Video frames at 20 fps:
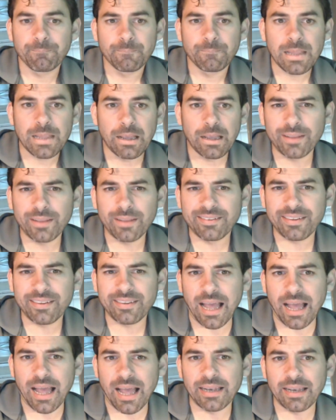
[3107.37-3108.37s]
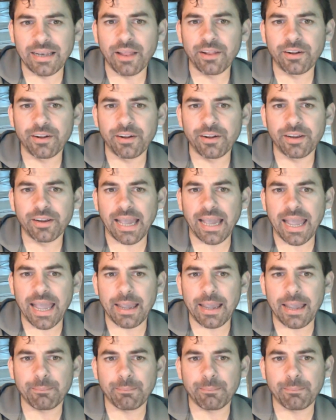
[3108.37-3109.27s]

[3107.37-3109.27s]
What's another game?